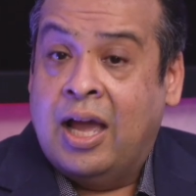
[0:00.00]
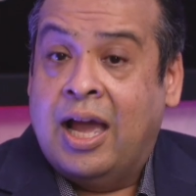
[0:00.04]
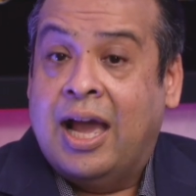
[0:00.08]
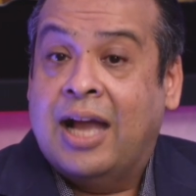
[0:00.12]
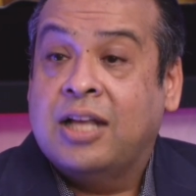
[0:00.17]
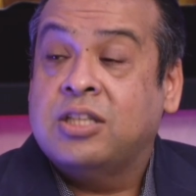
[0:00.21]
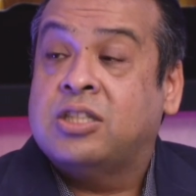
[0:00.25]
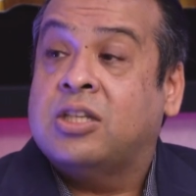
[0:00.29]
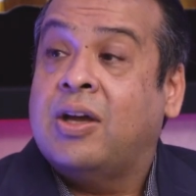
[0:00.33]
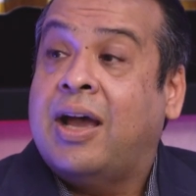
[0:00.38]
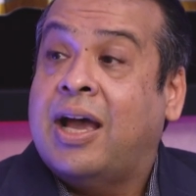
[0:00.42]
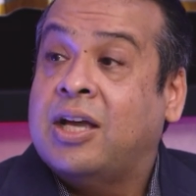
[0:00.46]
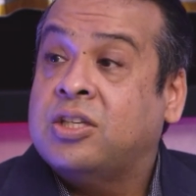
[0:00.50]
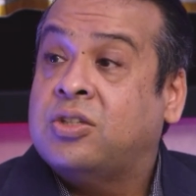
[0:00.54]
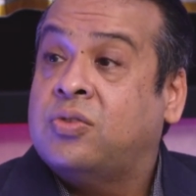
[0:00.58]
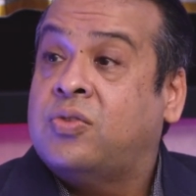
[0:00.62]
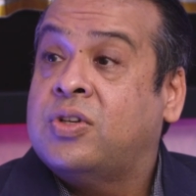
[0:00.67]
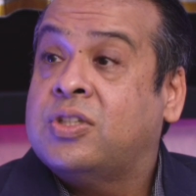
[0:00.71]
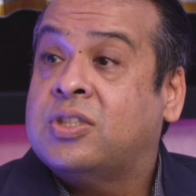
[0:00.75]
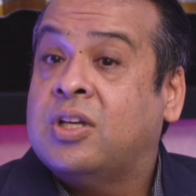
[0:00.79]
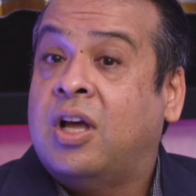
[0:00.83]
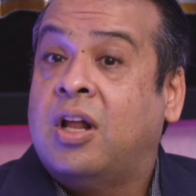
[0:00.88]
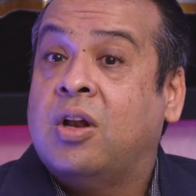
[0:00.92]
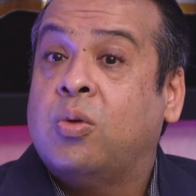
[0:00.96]
And so as a
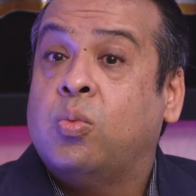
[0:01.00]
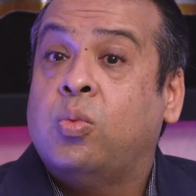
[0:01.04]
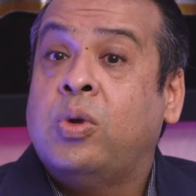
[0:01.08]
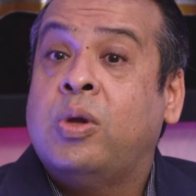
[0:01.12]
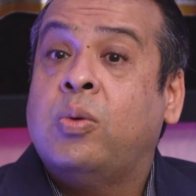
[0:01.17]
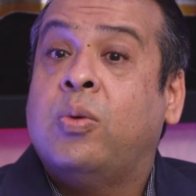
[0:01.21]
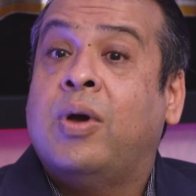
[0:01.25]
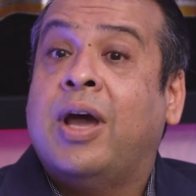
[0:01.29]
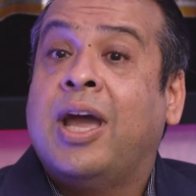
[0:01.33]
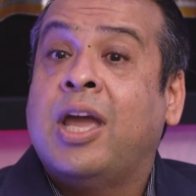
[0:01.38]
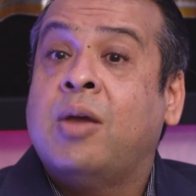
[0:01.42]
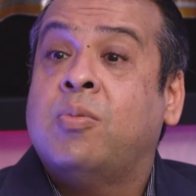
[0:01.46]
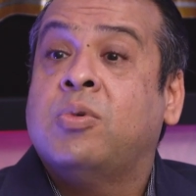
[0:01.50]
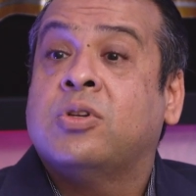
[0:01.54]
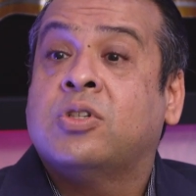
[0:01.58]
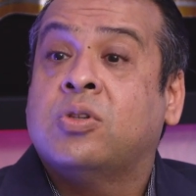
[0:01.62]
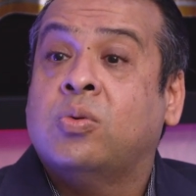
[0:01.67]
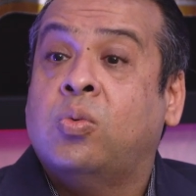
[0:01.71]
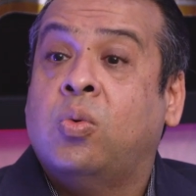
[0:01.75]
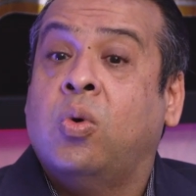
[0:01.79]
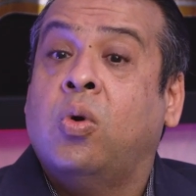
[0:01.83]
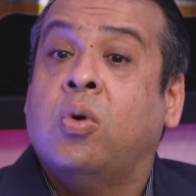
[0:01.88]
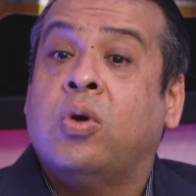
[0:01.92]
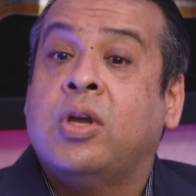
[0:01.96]
result, we were able to
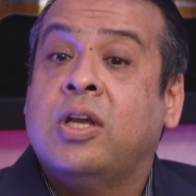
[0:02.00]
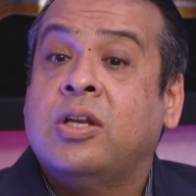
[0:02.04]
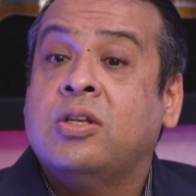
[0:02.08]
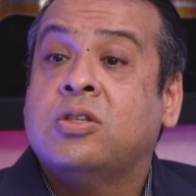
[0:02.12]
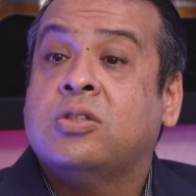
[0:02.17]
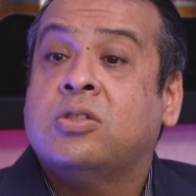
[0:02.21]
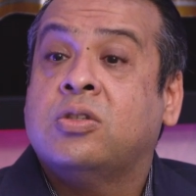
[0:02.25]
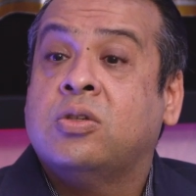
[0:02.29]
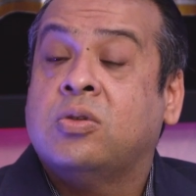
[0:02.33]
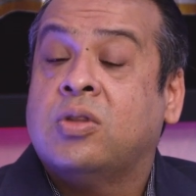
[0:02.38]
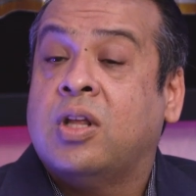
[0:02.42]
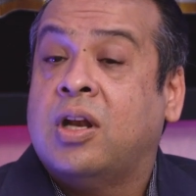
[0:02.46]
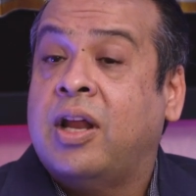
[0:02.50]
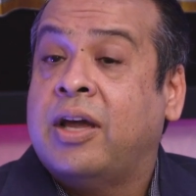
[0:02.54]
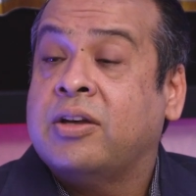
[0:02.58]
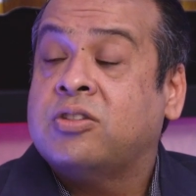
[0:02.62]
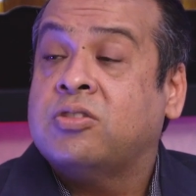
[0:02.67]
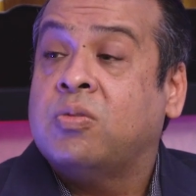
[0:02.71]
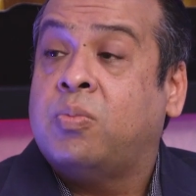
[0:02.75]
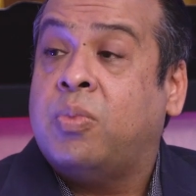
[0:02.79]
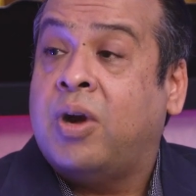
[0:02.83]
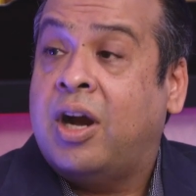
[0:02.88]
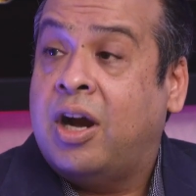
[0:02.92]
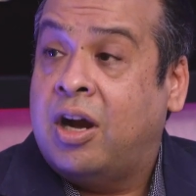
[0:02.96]
walk into the likes
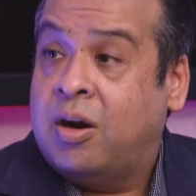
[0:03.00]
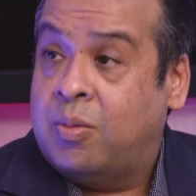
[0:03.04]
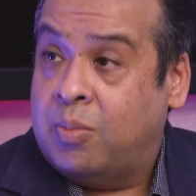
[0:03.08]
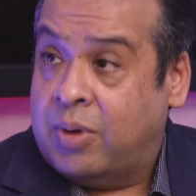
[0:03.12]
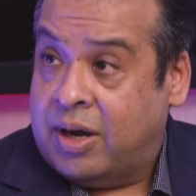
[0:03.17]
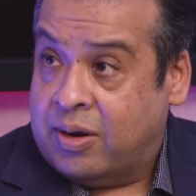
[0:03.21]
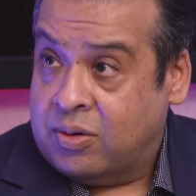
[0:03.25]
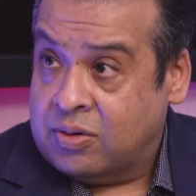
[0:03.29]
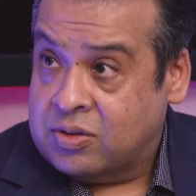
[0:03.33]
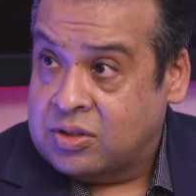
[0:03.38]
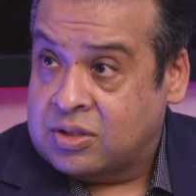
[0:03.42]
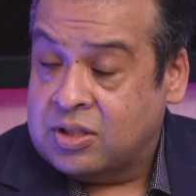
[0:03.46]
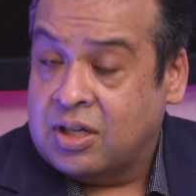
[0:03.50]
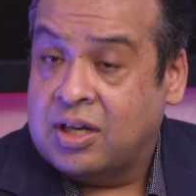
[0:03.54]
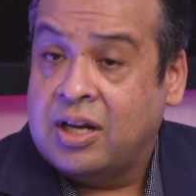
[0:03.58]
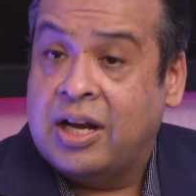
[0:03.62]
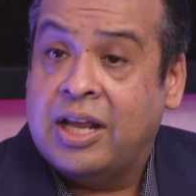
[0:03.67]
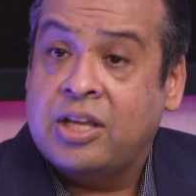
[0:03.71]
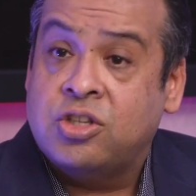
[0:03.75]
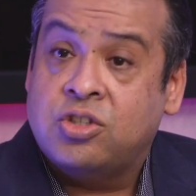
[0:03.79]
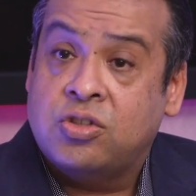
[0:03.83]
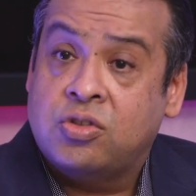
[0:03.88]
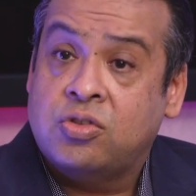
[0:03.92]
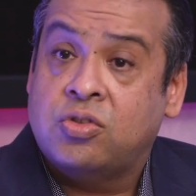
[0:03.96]
of Paramount and
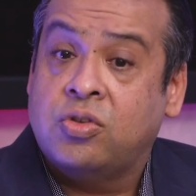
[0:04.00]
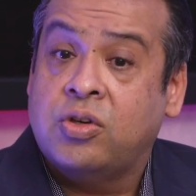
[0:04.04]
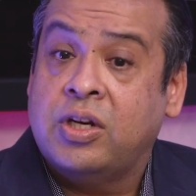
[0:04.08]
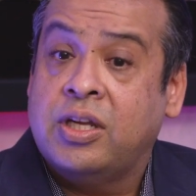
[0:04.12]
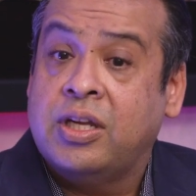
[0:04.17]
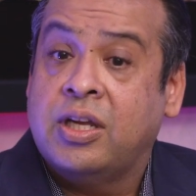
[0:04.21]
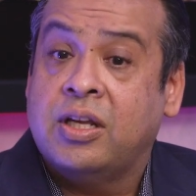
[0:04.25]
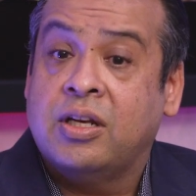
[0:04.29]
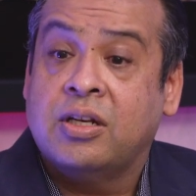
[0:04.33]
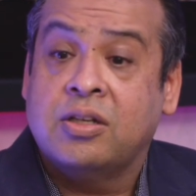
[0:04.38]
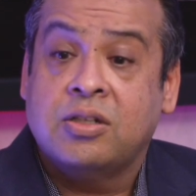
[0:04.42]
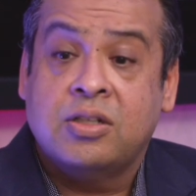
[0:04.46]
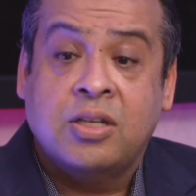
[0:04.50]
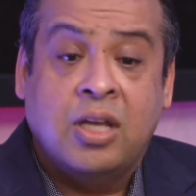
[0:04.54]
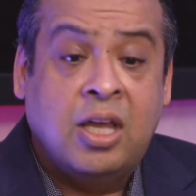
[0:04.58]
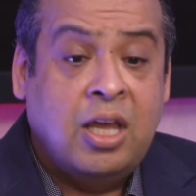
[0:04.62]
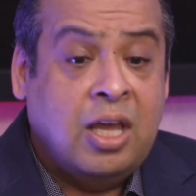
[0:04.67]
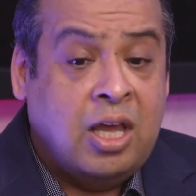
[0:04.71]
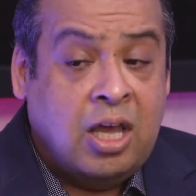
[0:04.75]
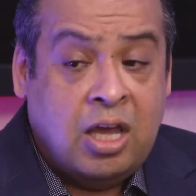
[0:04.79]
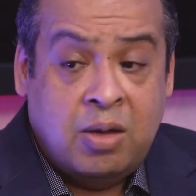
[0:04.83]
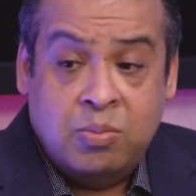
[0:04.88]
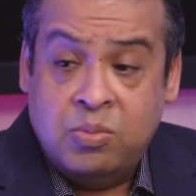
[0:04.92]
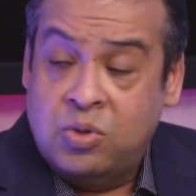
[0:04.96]
Legendary and
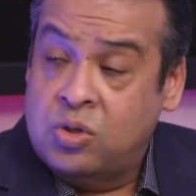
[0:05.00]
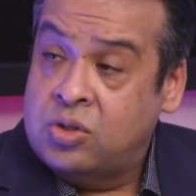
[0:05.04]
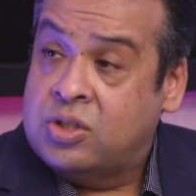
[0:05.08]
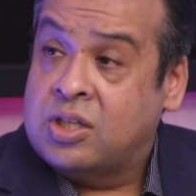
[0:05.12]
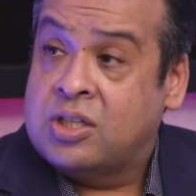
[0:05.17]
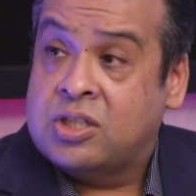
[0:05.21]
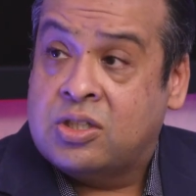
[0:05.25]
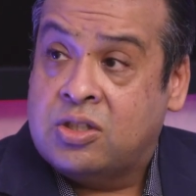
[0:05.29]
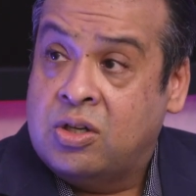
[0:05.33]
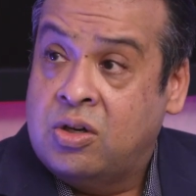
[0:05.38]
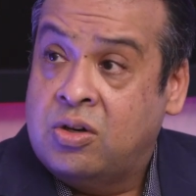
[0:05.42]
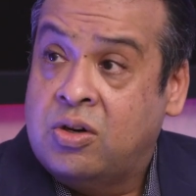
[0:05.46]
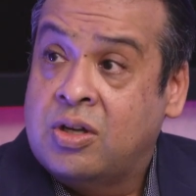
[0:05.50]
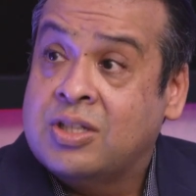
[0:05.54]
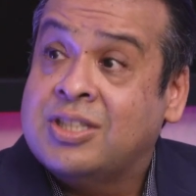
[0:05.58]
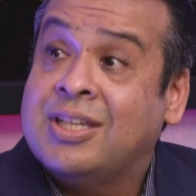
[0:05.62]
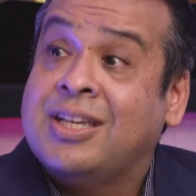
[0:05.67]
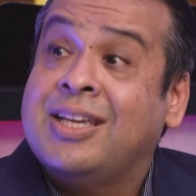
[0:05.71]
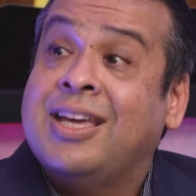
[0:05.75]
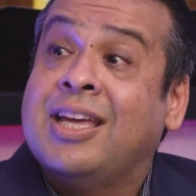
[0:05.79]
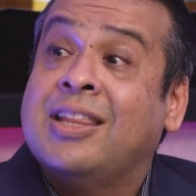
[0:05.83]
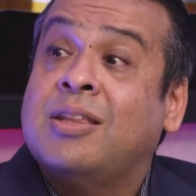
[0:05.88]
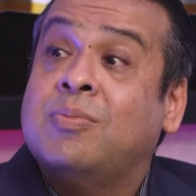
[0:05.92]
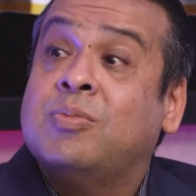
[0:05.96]
music studios
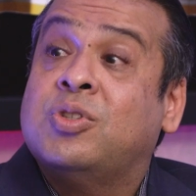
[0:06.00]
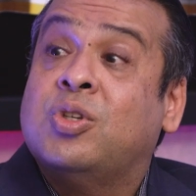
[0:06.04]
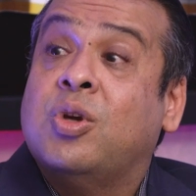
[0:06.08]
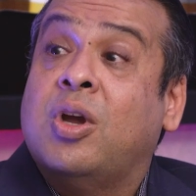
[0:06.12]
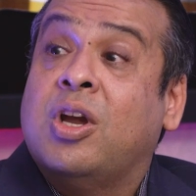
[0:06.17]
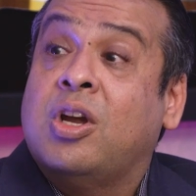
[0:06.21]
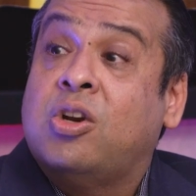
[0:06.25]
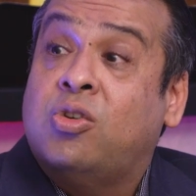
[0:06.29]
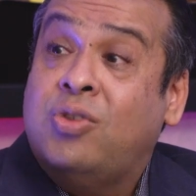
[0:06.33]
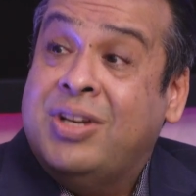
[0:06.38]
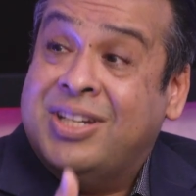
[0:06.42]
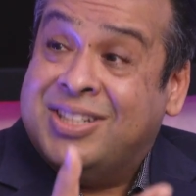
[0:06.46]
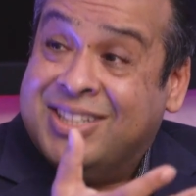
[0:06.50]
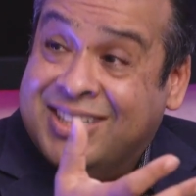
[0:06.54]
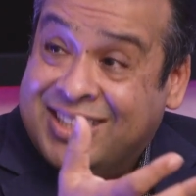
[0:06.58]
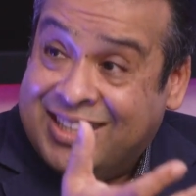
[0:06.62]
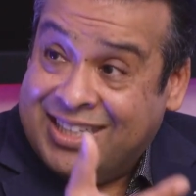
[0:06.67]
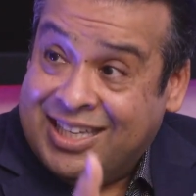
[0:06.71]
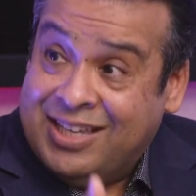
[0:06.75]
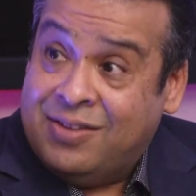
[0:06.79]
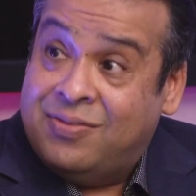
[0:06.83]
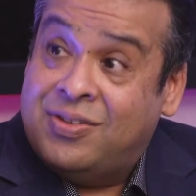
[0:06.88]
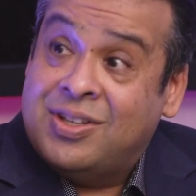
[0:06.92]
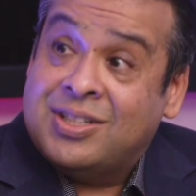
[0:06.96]
and get them to agree to
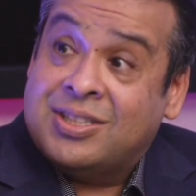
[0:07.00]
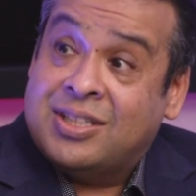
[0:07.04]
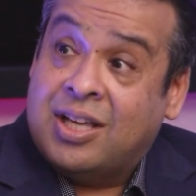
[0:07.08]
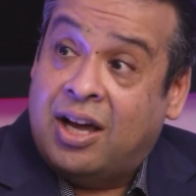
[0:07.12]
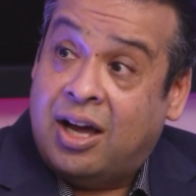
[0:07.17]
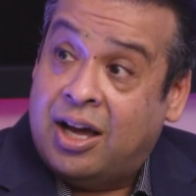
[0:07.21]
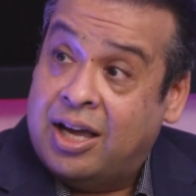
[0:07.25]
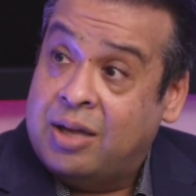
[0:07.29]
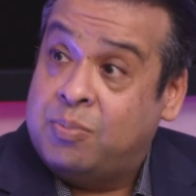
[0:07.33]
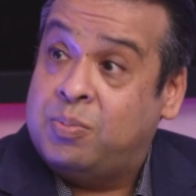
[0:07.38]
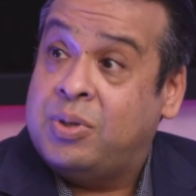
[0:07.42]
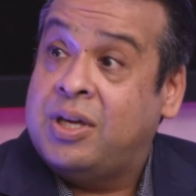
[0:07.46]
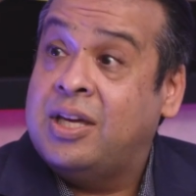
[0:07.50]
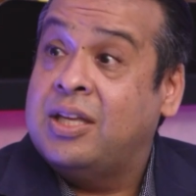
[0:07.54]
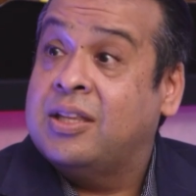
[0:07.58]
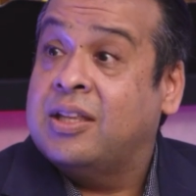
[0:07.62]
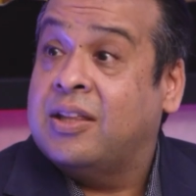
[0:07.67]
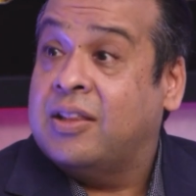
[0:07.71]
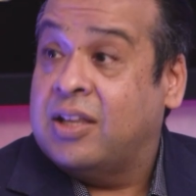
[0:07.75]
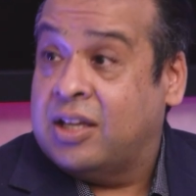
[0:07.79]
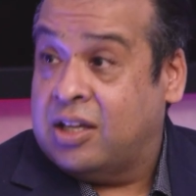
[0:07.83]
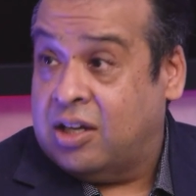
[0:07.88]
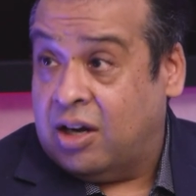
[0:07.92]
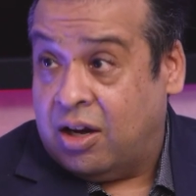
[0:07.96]
give us the IP
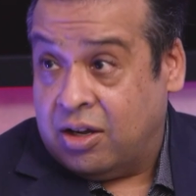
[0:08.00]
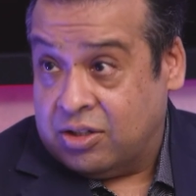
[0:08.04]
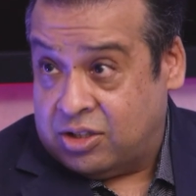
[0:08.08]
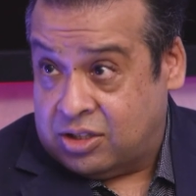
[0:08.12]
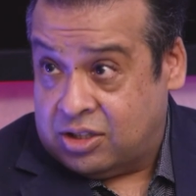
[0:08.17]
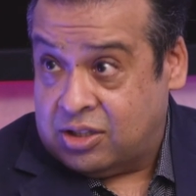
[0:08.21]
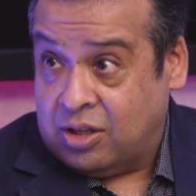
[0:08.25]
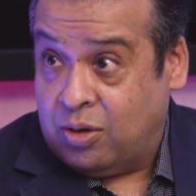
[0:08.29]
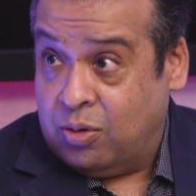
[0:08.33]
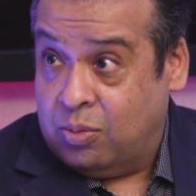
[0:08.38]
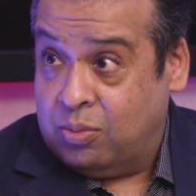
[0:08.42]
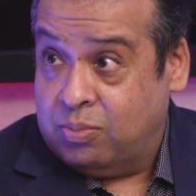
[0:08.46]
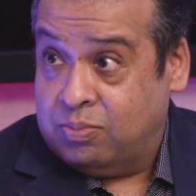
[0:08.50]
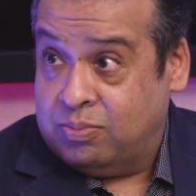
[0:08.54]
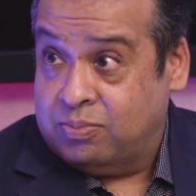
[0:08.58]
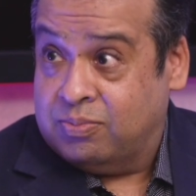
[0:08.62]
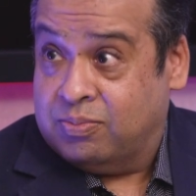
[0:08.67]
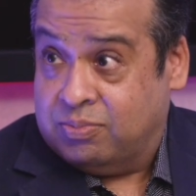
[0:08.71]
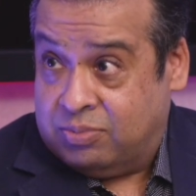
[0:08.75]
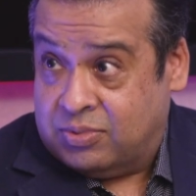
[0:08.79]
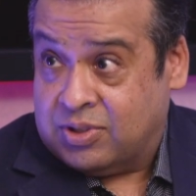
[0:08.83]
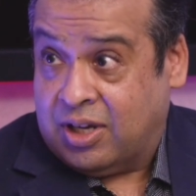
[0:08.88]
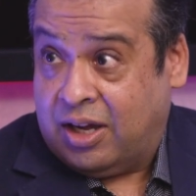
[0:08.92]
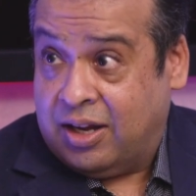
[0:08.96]
that they guard so
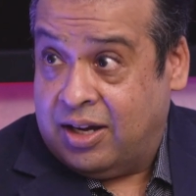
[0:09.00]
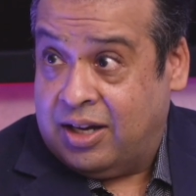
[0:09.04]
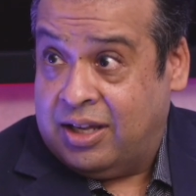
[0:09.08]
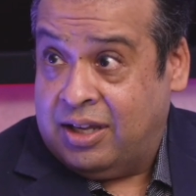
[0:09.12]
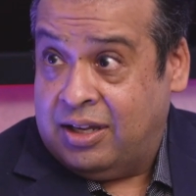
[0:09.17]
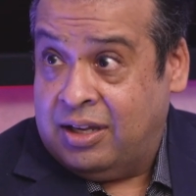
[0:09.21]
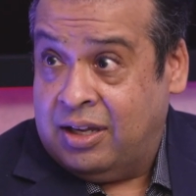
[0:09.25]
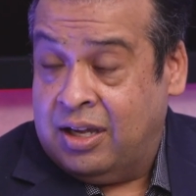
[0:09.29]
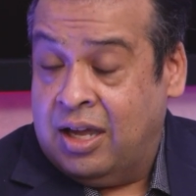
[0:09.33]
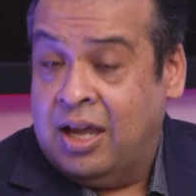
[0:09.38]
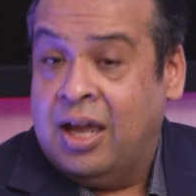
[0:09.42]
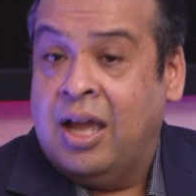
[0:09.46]
tightly